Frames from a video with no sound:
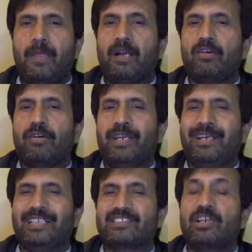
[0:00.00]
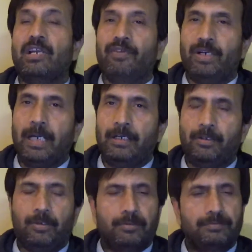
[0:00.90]
occur in a salivary gland
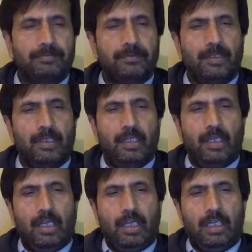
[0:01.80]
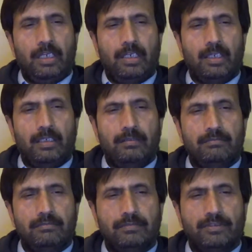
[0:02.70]
you know. And
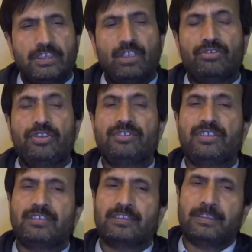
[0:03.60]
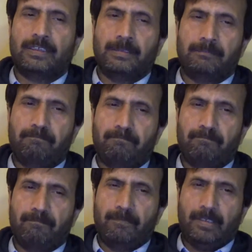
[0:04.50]
cell uh, uh,
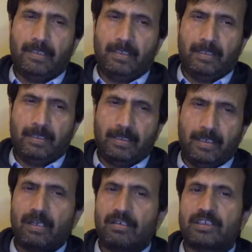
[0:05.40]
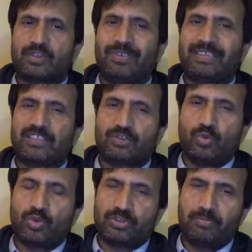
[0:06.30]
uh, occurs when the
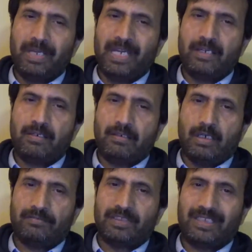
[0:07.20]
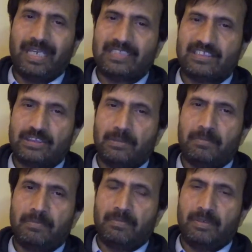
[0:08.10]
stones made of the calcium